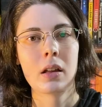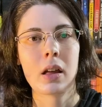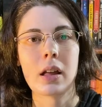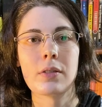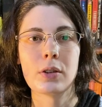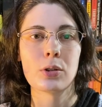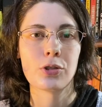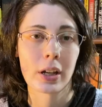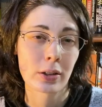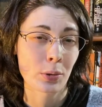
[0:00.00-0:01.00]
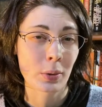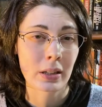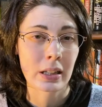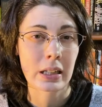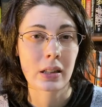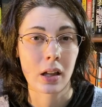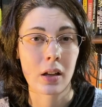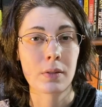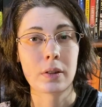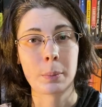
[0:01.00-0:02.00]
If you genuinely
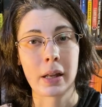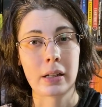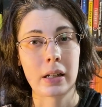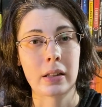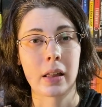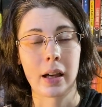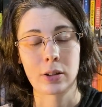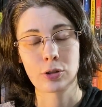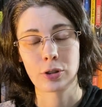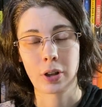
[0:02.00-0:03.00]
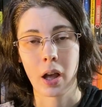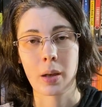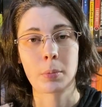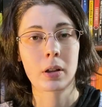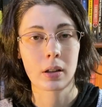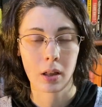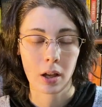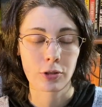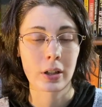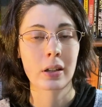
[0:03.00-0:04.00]
love spending the extra time
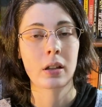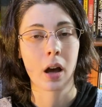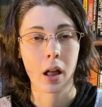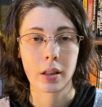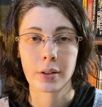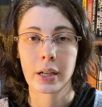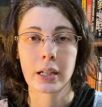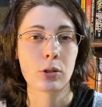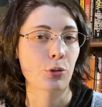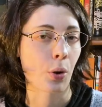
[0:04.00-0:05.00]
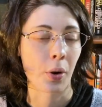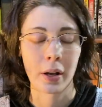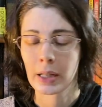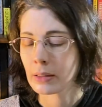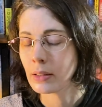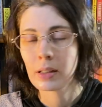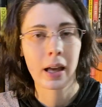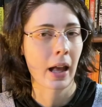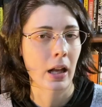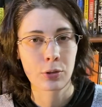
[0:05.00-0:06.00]
collaging, coloring, drawing,
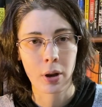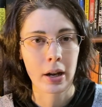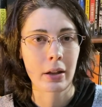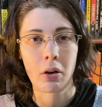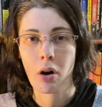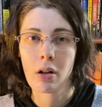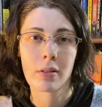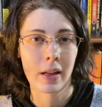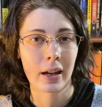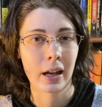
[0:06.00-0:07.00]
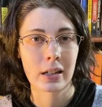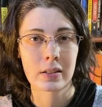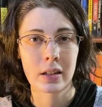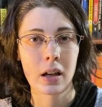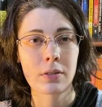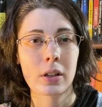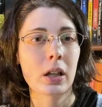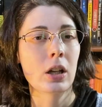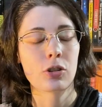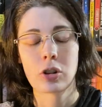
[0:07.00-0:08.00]
handwriting, all that kind of stuff,
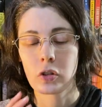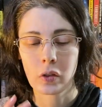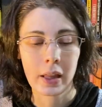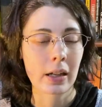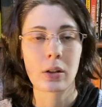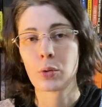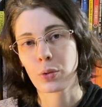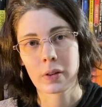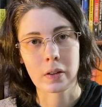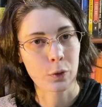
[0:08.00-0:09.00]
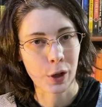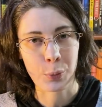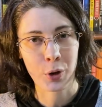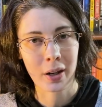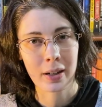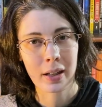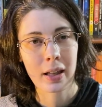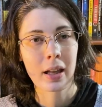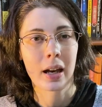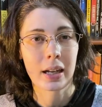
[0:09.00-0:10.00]
just lay it over this framework.
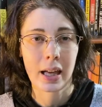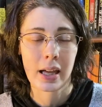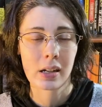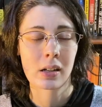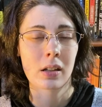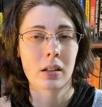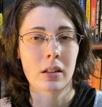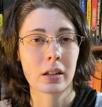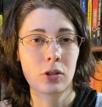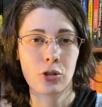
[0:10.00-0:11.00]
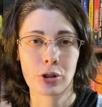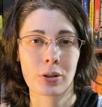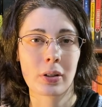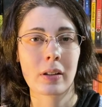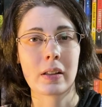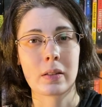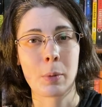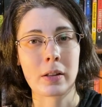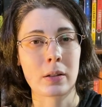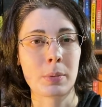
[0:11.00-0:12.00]
Again, this journal is
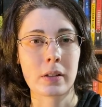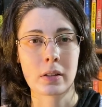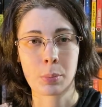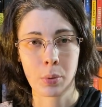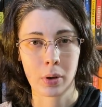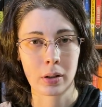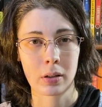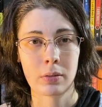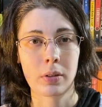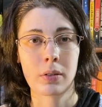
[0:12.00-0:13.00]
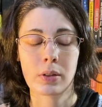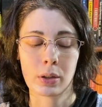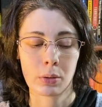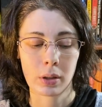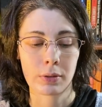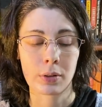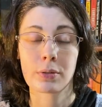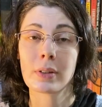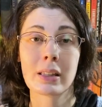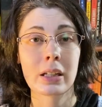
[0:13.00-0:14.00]
meant to be supportive of you if you're
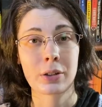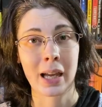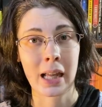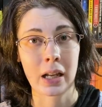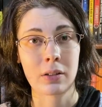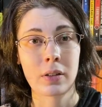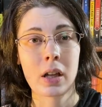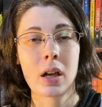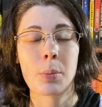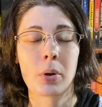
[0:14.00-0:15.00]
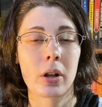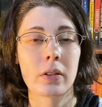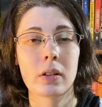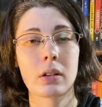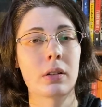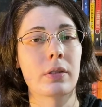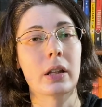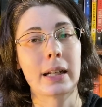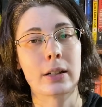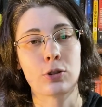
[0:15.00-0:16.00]
feeling creative, but also not feel
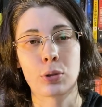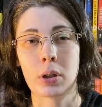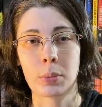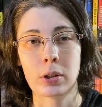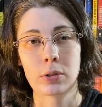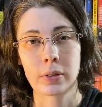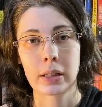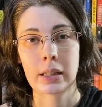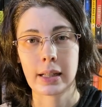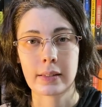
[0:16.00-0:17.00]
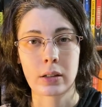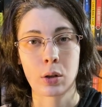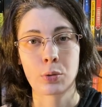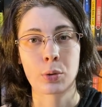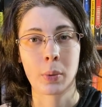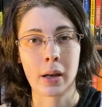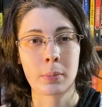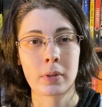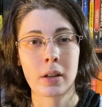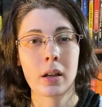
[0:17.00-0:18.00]
like a chore when you're feeling lazy or
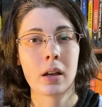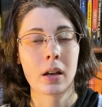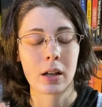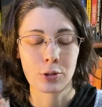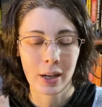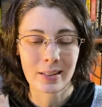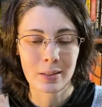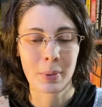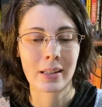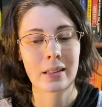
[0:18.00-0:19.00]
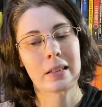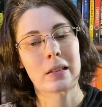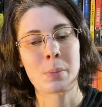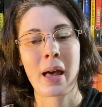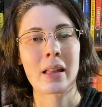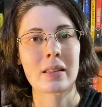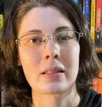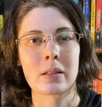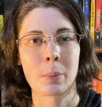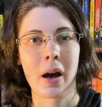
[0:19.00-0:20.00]
overwhelmed. I tried to make this as balanced
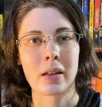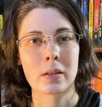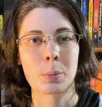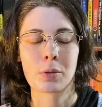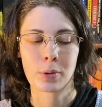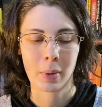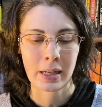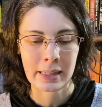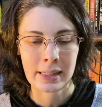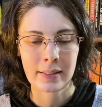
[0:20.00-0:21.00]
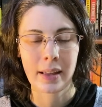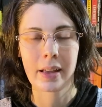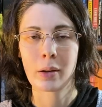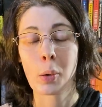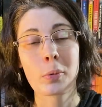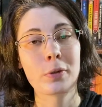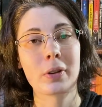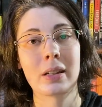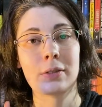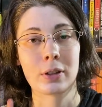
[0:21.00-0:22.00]
as possible for my needs and
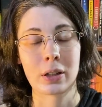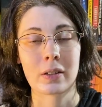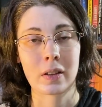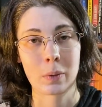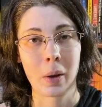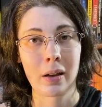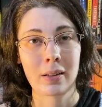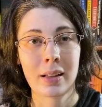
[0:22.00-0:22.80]
hopefully for yours as well.